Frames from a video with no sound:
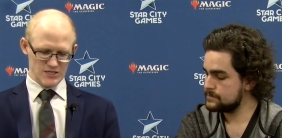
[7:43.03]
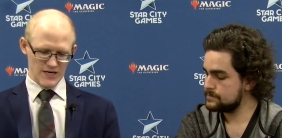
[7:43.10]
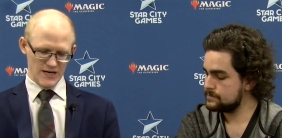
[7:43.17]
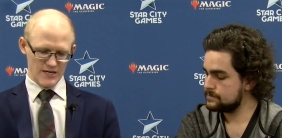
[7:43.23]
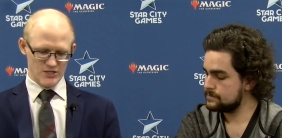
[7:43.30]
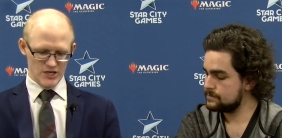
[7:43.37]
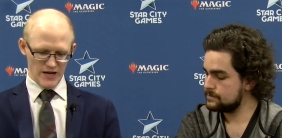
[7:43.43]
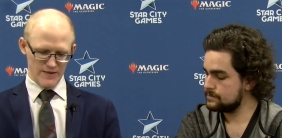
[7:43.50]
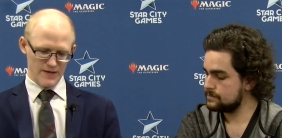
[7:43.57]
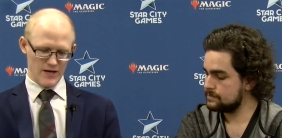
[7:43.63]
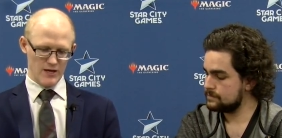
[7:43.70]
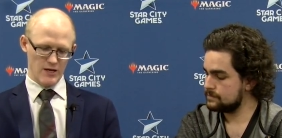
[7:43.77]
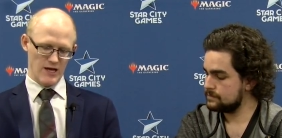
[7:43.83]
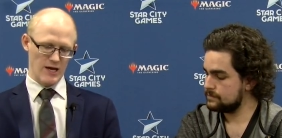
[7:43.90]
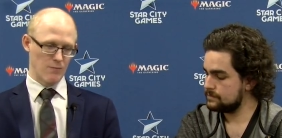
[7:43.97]
Speaker 1: Sage, and
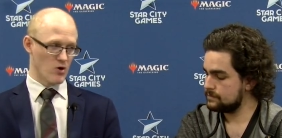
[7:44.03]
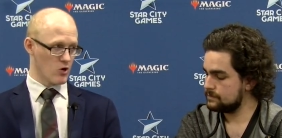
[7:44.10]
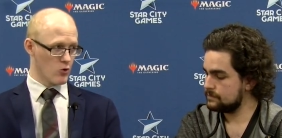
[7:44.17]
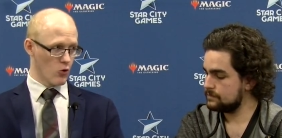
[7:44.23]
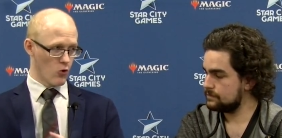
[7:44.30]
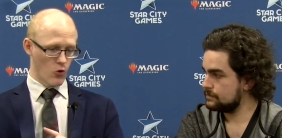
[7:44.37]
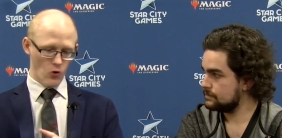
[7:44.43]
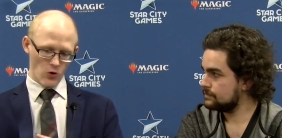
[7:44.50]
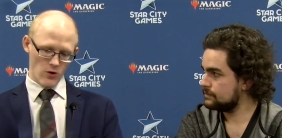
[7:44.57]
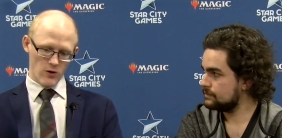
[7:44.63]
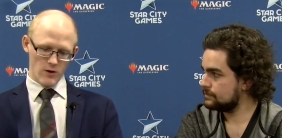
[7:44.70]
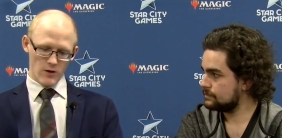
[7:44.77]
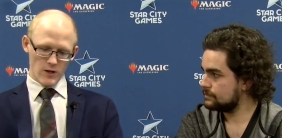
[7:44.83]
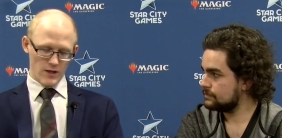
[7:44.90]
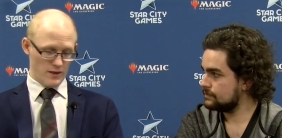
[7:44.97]
then Emrakul,
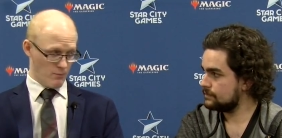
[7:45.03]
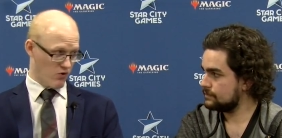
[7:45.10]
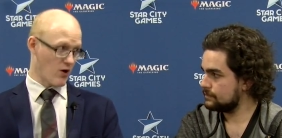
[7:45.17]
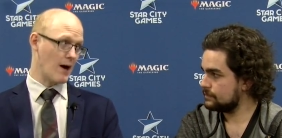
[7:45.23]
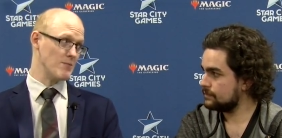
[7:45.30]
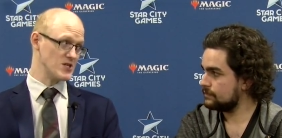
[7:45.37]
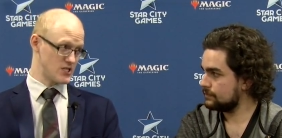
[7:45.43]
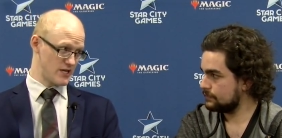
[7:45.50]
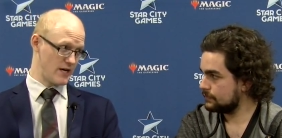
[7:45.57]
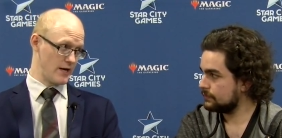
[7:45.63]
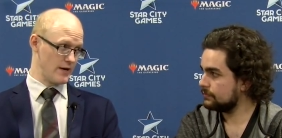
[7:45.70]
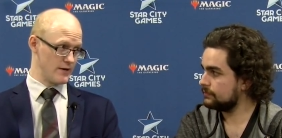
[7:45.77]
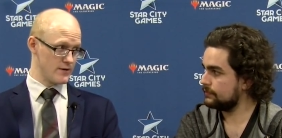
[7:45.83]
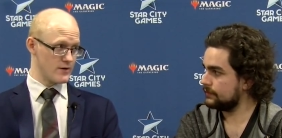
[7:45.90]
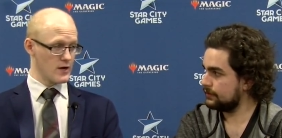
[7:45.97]
the Promised
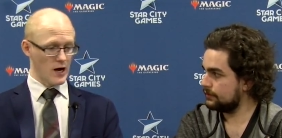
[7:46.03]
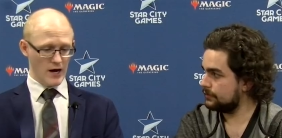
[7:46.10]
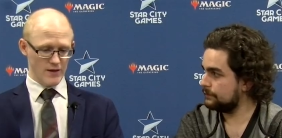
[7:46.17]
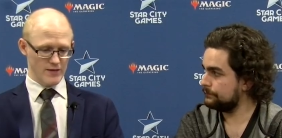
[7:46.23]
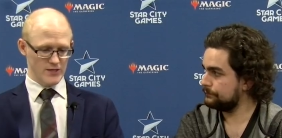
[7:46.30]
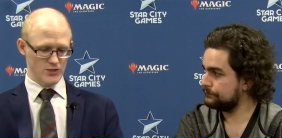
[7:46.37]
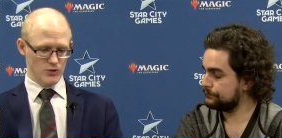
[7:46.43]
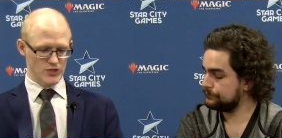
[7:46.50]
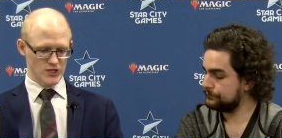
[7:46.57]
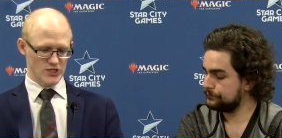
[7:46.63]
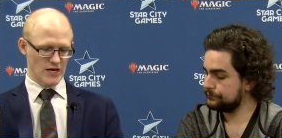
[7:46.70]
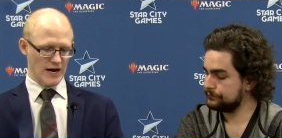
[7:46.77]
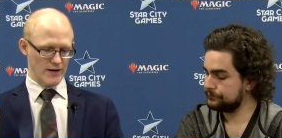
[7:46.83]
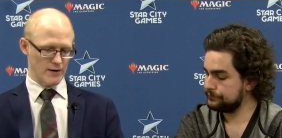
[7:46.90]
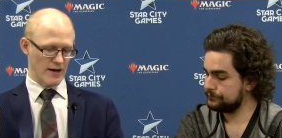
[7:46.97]
End. Uh, these are just
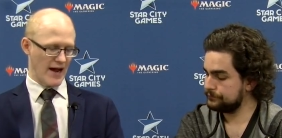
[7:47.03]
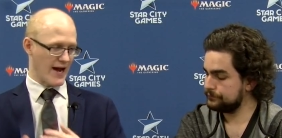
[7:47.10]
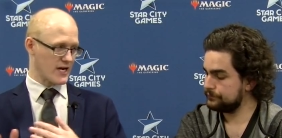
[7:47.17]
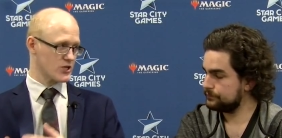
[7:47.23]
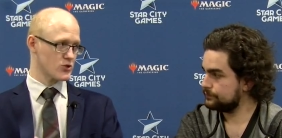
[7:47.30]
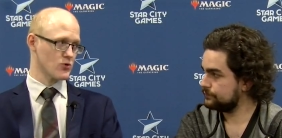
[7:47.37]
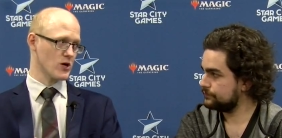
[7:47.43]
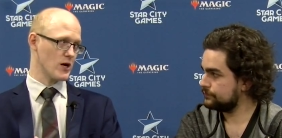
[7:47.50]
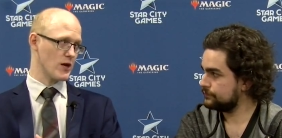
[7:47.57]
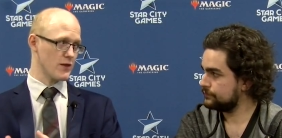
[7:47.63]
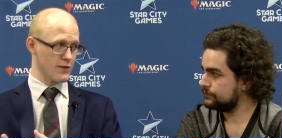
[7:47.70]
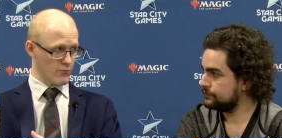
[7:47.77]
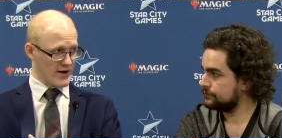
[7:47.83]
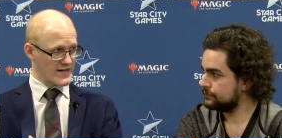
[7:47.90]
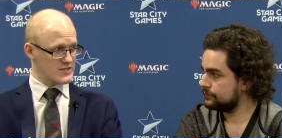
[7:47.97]
kind of extra
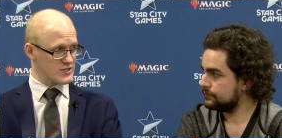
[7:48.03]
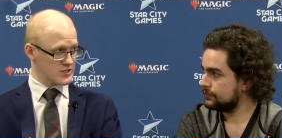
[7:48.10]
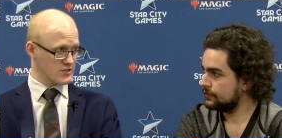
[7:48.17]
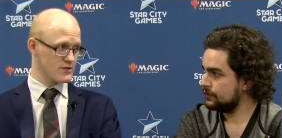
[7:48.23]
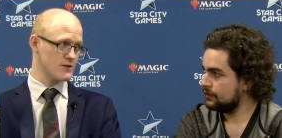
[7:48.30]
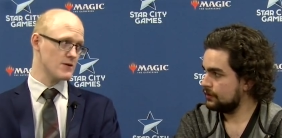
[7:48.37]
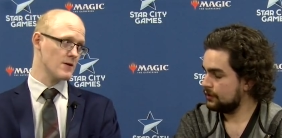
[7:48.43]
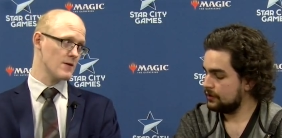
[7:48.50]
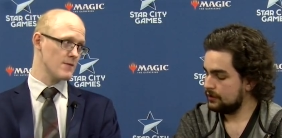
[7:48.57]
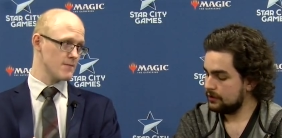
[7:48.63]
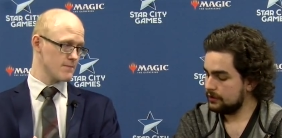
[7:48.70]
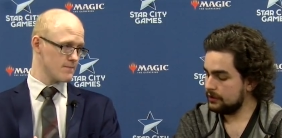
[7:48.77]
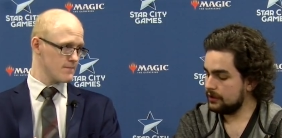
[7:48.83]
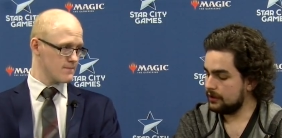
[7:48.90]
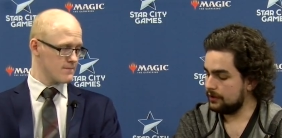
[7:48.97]
threats?
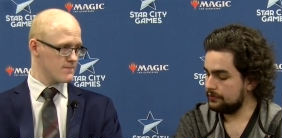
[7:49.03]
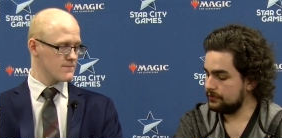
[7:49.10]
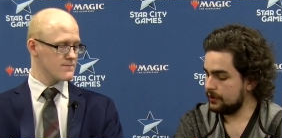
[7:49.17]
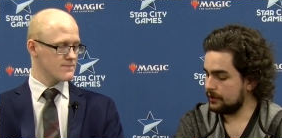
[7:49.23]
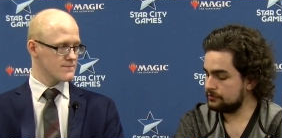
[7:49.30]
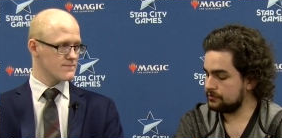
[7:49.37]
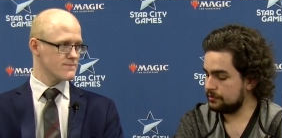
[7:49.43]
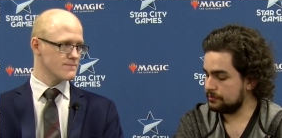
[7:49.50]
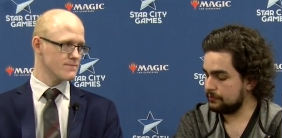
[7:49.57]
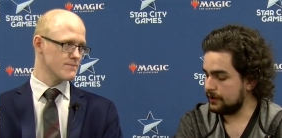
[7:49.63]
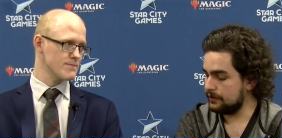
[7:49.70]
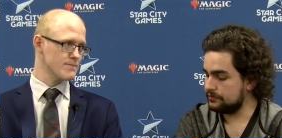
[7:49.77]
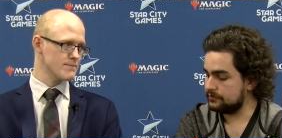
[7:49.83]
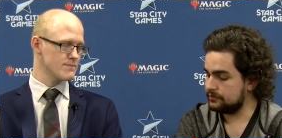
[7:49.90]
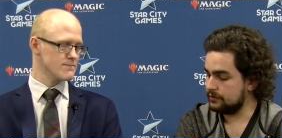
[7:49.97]
Speaker 2: Yeah, extra
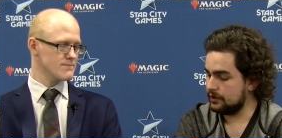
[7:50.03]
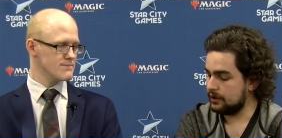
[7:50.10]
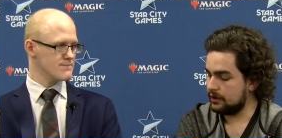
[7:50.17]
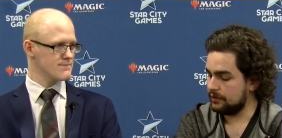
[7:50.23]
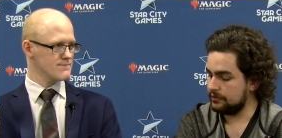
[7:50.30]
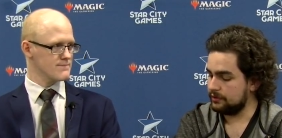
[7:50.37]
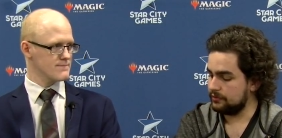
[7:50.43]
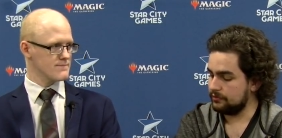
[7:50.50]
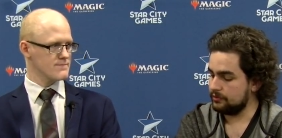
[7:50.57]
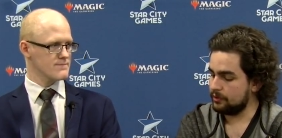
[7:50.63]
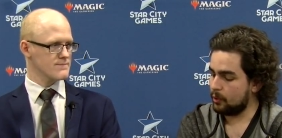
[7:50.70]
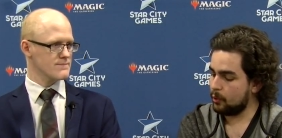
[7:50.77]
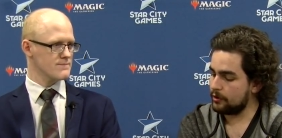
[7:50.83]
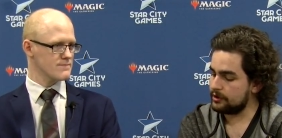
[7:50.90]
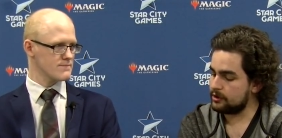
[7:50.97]
threats. Uh, the, the
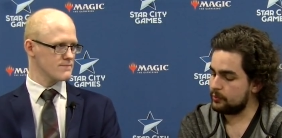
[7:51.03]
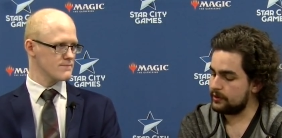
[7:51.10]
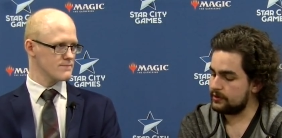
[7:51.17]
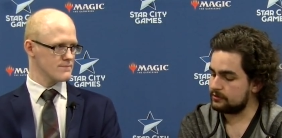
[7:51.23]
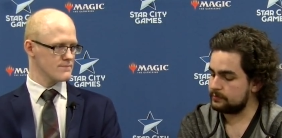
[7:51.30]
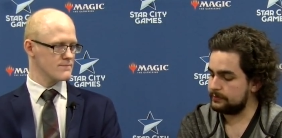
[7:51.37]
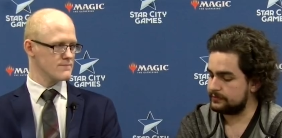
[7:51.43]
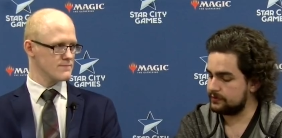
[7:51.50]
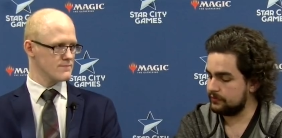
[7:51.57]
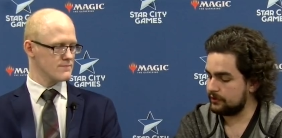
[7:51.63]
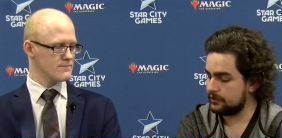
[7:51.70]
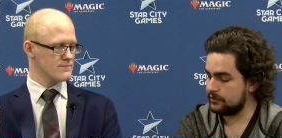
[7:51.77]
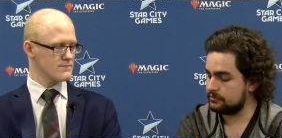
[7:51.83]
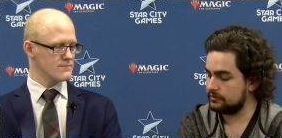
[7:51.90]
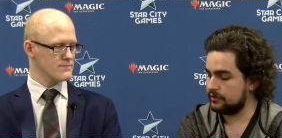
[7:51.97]
Hornet Queen is
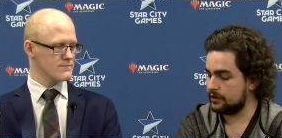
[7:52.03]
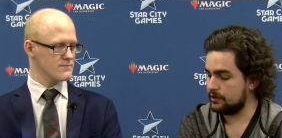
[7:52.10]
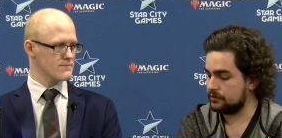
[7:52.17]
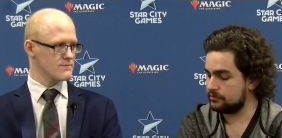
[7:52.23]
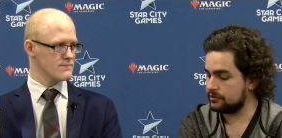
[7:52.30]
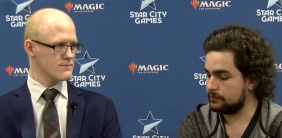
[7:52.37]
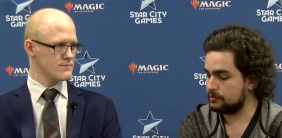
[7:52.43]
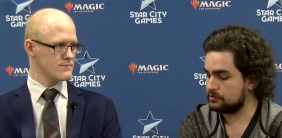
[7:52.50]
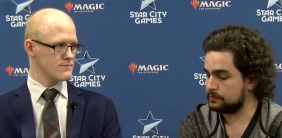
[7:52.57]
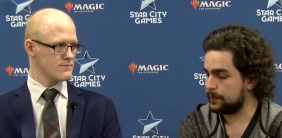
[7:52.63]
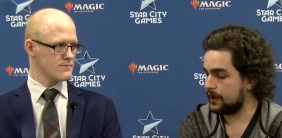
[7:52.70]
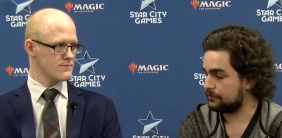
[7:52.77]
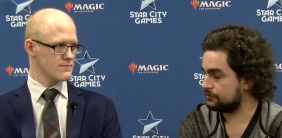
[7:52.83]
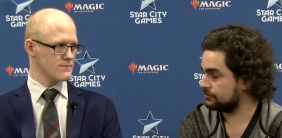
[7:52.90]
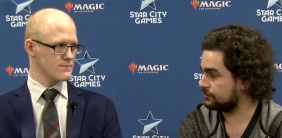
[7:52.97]
specifically so that your Summoner's
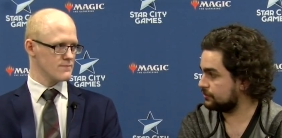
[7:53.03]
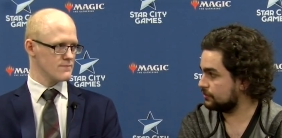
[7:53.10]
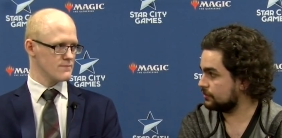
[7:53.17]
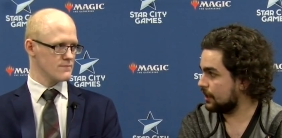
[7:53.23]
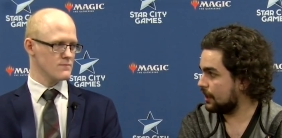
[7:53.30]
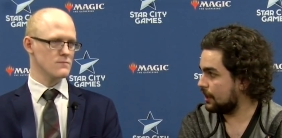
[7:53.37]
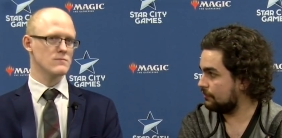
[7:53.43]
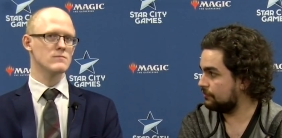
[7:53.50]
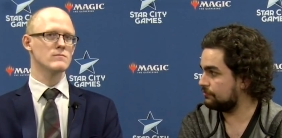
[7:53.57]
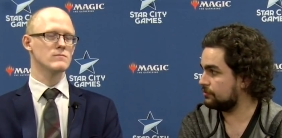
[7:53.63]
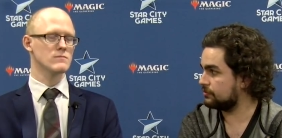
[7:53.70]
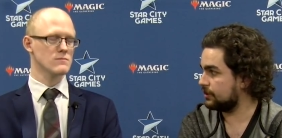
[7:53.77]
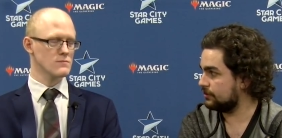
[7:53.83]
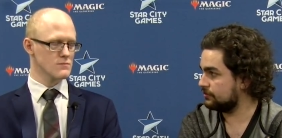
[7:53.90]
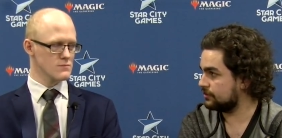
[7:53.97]
Packs are still live if your
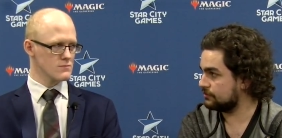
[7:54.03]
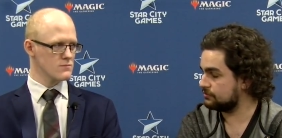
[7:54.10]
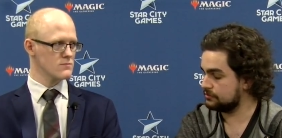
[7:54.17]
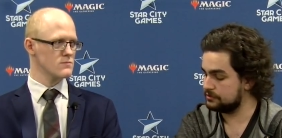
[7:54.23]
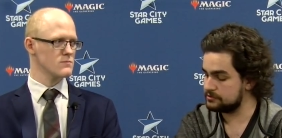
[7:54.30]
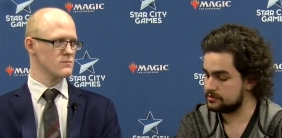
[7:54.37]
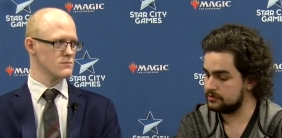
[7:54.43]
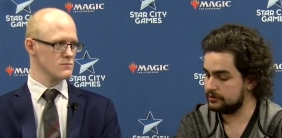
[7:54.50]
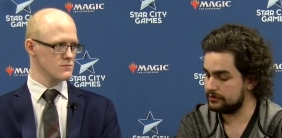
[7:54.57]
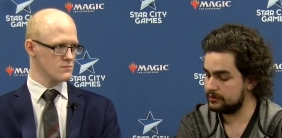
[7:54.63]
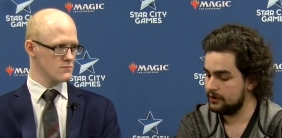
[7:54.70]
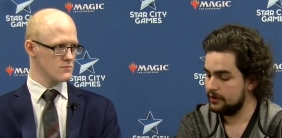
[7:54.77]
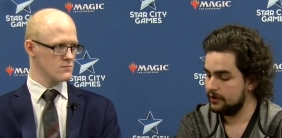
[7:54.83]
Titans get Surgicaled.